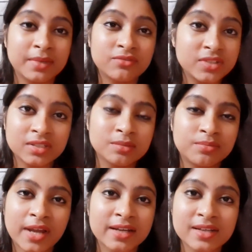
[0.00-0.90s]
every other
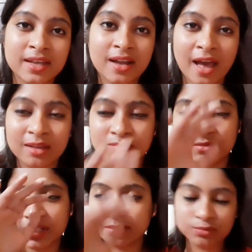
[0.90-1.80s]
brand and I am
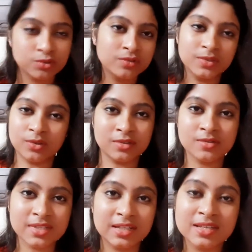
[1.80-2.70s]
really bored with all
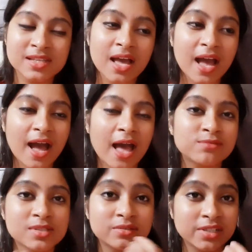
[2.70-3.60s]
those colors. I
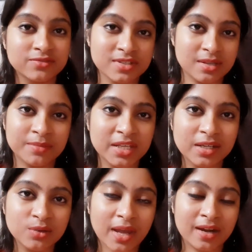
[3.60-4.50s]
was looking for something
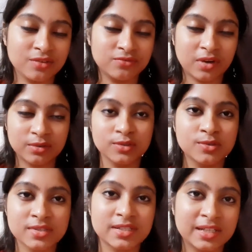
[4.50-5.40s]
new and I found
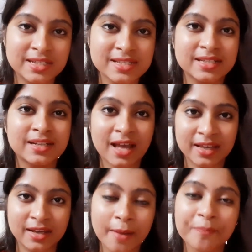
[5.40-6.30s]
those colors in
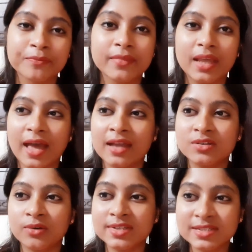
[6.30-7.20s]
Nykaa
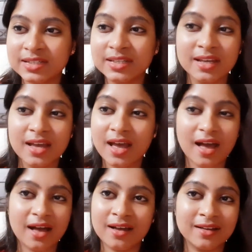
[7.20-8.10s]
and honestly
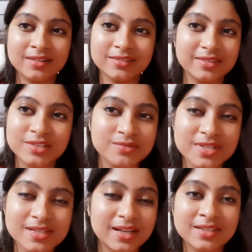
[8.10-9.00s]
uh, it
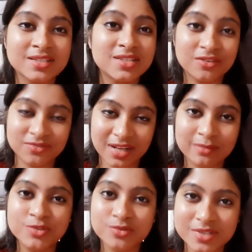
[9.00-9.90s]
was a tough
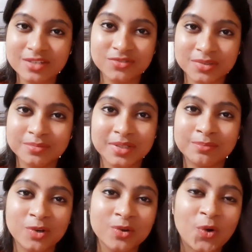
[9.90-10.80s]
time choosing from
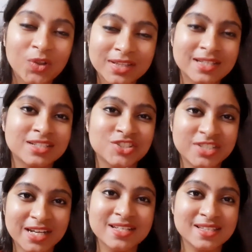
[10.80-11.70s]
among all the
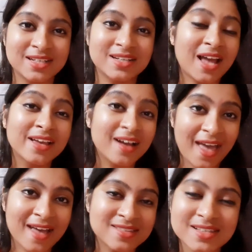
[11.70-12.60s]
shades that Nykaa
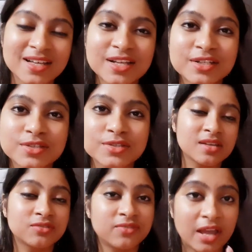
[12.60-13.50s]
has. These
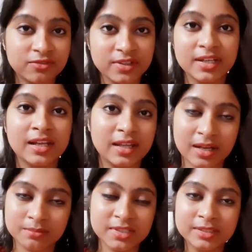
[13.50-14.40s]
are 5 free nail
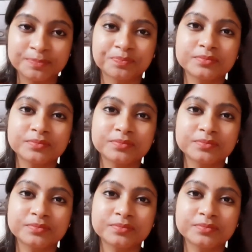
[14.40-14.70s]
enamel